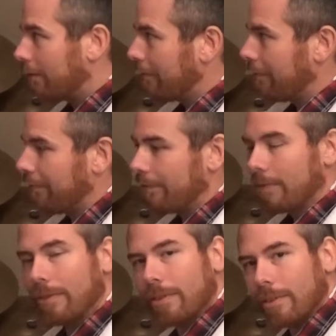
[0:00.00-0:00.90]

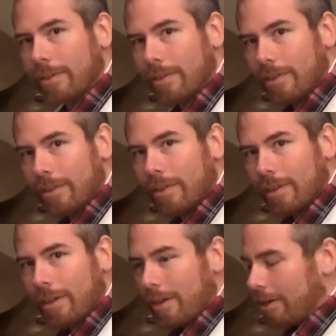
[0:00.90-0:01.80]

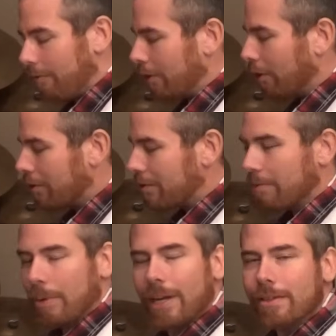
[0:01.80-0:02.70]
If you notice, the
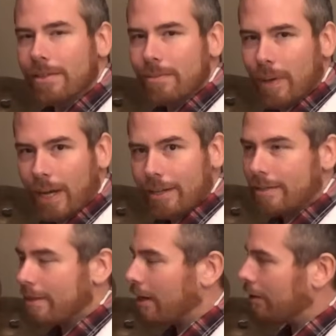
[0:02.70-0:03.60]
bass is by
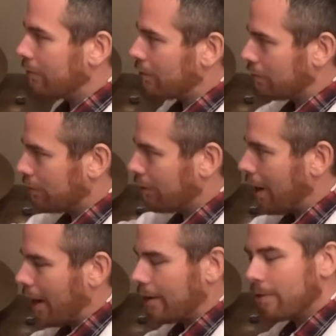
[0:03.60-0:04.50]
itself. So
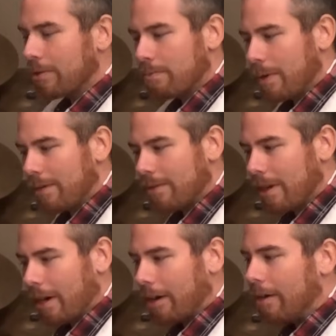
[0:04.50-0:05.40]
bass
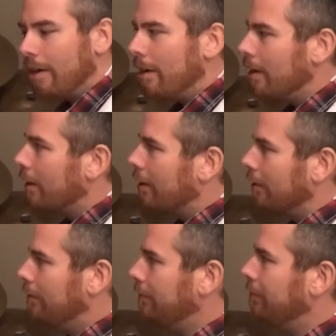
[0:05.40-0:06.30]
snare.